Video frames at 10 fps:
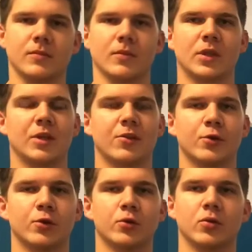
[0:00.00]
He
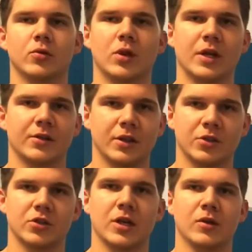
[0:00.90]
threw a lot of
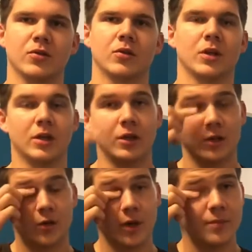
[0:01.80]
touchdowns,
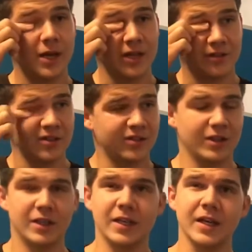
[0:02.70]
great passes, and
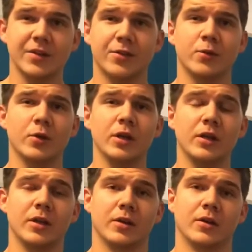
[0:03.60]
he had
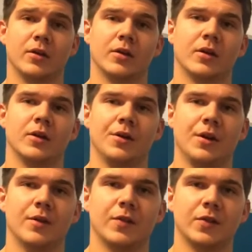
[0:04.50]
3
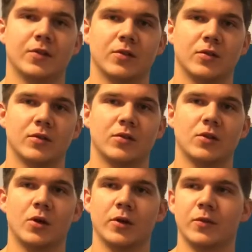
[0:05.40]
of his
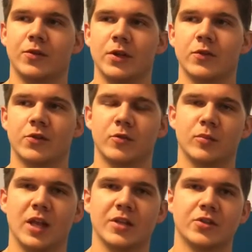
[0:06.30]
starting receivers from
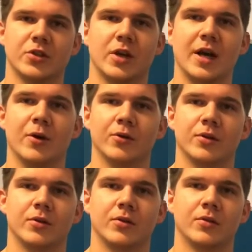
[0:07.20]
last year out.
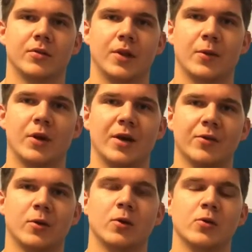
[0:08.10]
They were out
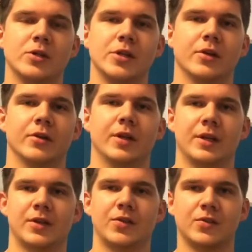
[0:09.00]
the whole year, and
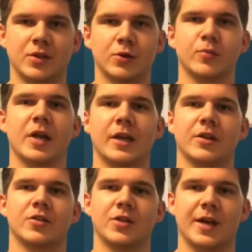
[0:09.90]
he still
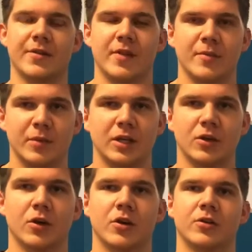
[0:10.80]
managed to have that many
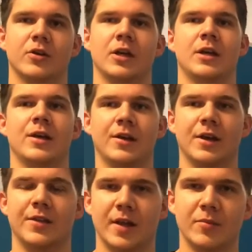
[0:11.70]
yards
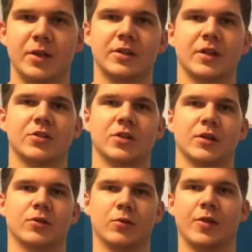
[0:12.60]
and that many
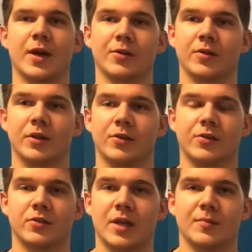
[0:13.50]
touchdowns without
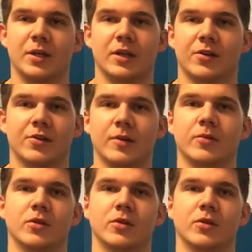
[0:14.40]
that many interceptions.